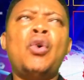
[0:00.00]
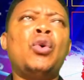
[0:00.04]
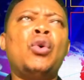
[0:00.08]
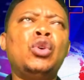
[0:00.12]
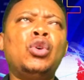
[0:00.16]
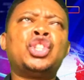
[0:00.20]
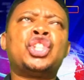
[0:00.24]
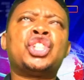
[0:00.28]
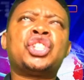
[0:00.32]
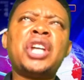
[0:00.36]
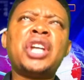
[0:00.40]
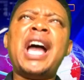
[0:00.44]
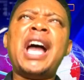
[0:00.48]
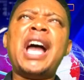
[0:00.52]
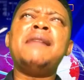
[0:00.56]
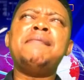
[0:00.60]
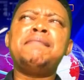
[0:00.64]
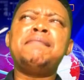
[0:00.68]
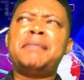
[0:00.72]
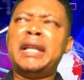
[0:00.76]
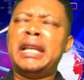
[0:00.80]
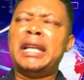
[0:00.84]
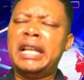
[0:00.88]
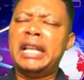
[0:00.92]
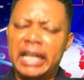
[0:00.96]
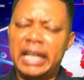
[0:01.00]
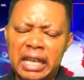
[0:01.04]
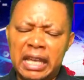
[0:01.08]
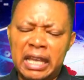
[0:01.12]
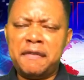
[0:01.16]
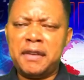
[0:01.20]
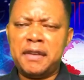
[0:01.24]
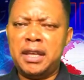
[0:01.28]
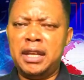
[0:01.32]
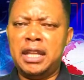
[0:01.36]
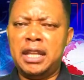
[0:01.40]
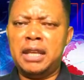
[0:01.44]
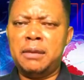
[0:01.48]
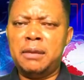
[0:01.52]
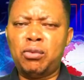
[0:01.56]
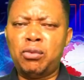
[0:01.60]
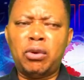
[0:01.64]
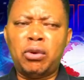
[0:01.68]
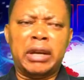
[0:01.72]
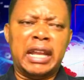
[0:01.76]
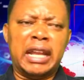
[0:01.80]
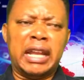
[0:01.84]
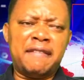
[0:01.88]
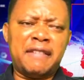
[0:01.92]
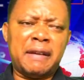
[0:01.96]
who shall believe in him
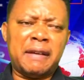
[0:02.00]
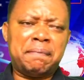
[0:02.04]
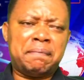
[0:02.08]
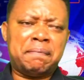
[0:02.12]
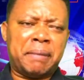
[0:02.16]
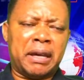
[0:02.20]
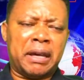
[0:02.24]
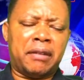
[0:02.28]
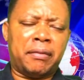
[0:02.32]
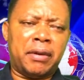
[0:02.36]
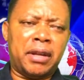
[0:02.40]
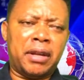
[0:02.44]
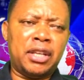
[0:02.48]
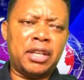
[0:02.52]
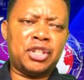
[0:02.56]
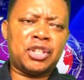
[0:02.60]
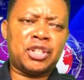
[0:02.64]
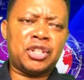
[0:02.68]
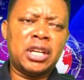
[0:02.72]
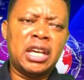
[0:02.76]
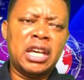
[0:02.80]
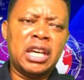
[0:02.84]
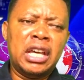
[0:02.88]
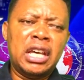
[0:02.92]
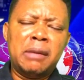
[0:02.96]
will never perish,